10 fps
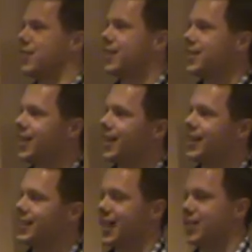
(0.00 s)
recently,
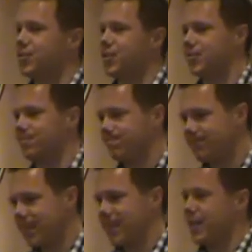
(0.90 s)
he said to him,
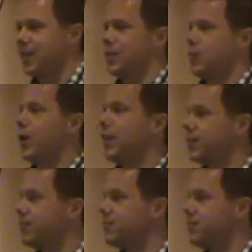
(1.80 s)
well
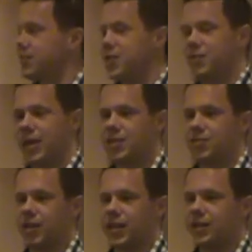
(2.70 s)
done, you've made your
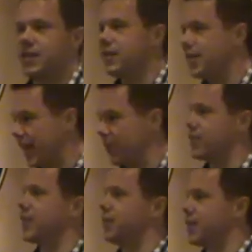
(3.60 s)
money, now
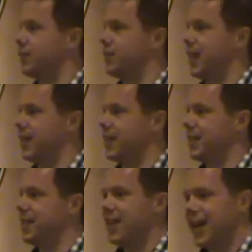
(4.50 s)
it's time to give back.
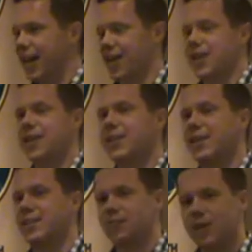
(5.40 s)
And I think
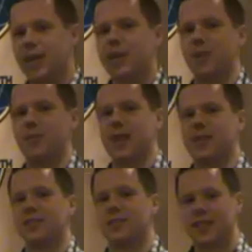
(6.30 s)
that's a really good
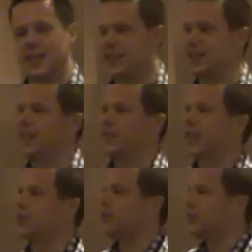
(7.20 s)
message that he's sending out